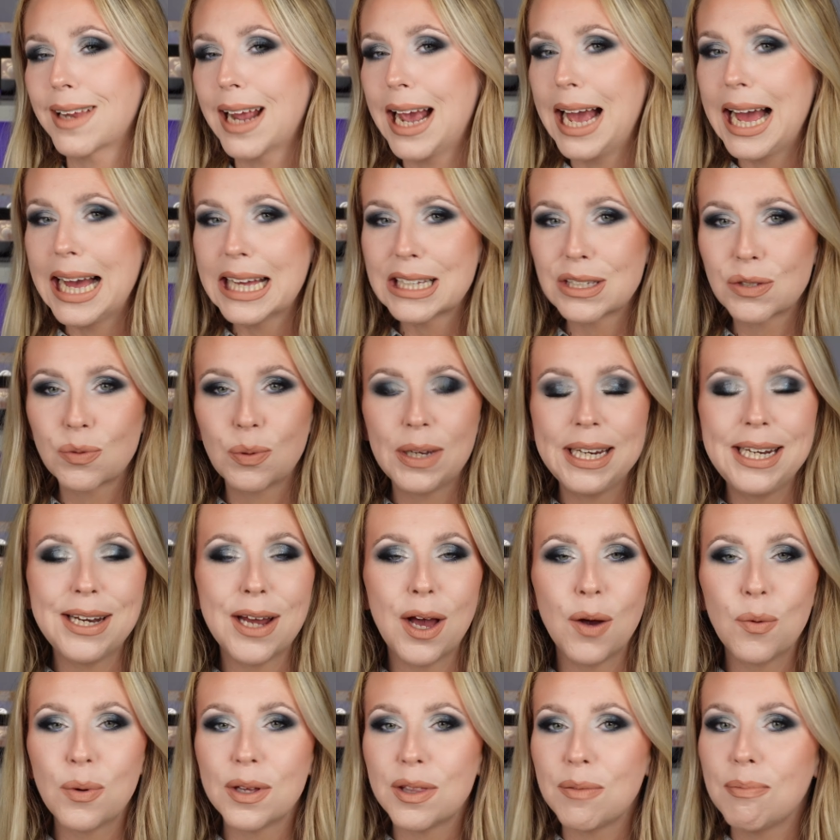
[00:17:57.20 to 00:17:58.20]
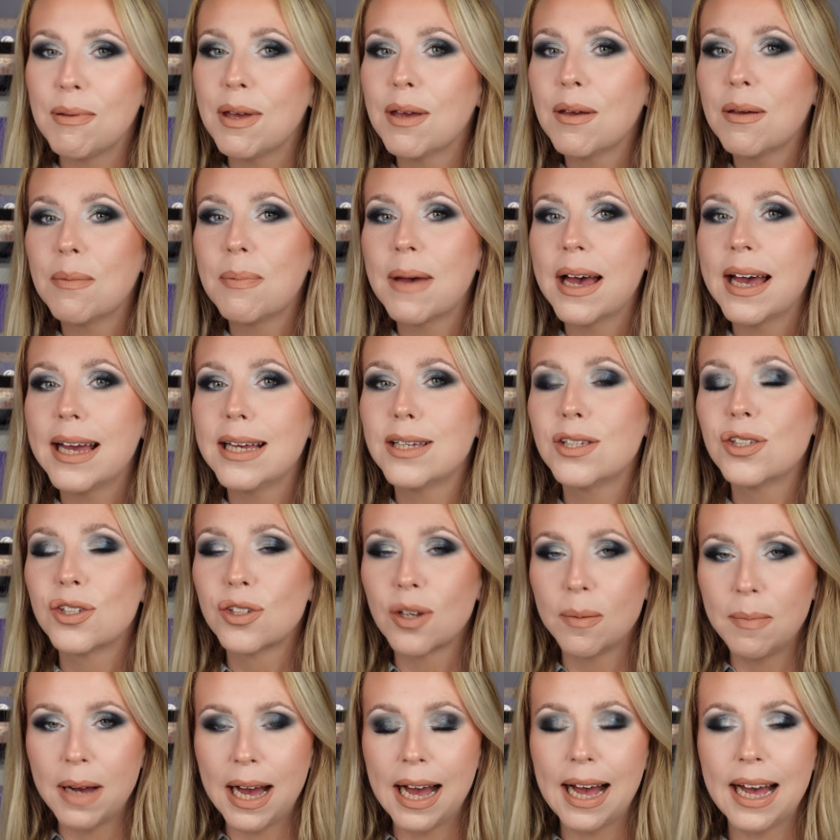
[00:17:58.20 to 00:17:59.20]
as we know with Beauty Bay,
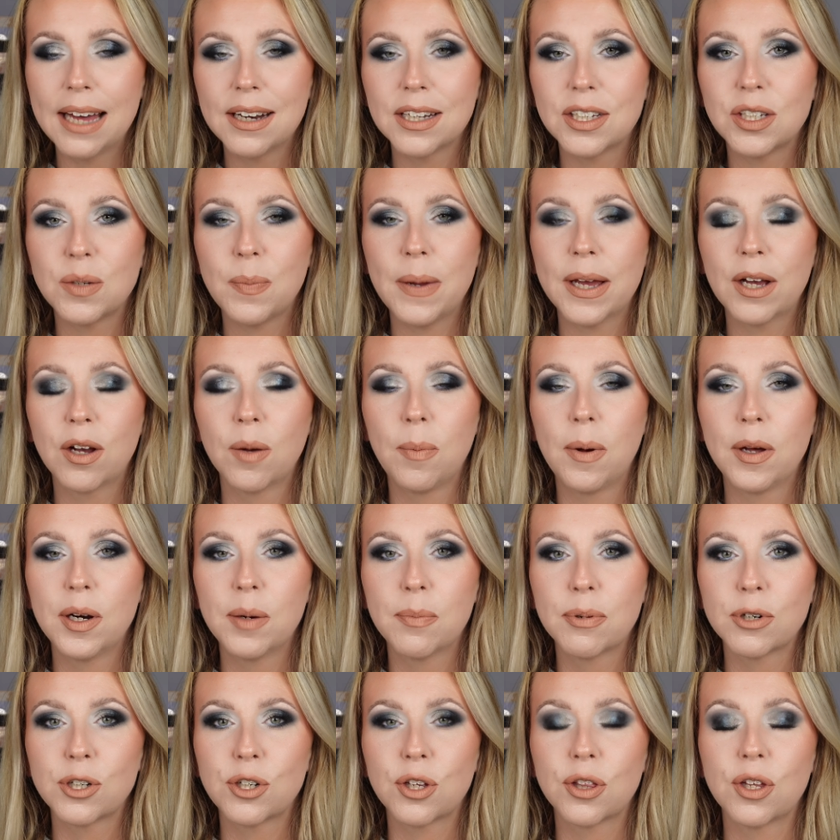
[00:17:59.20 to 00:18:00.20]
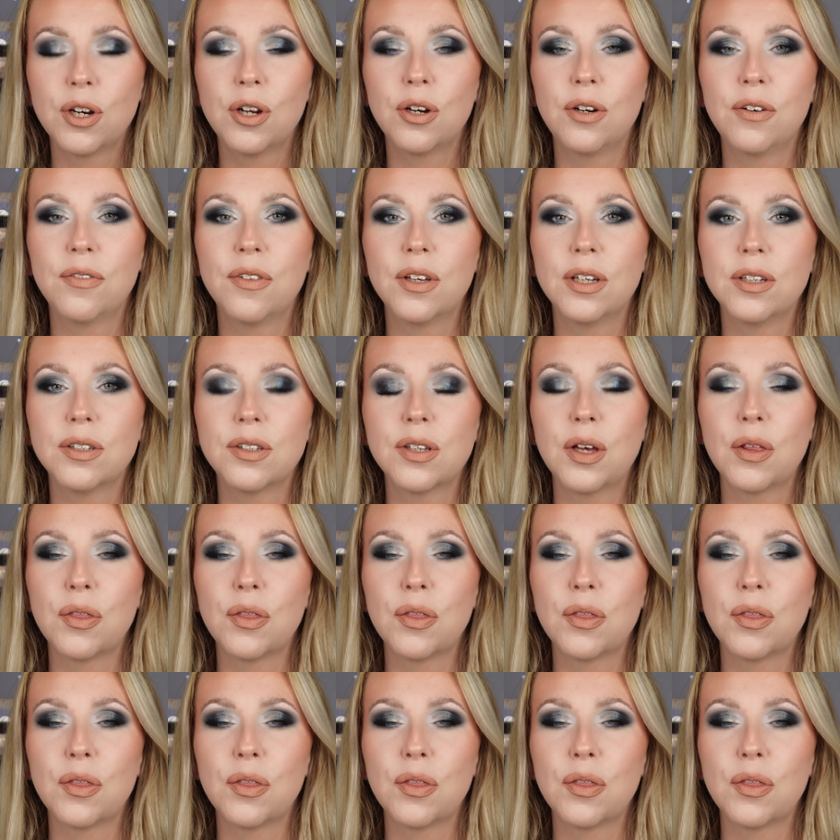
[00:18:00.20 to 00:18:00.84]
some are harder to pick up on a brush than others.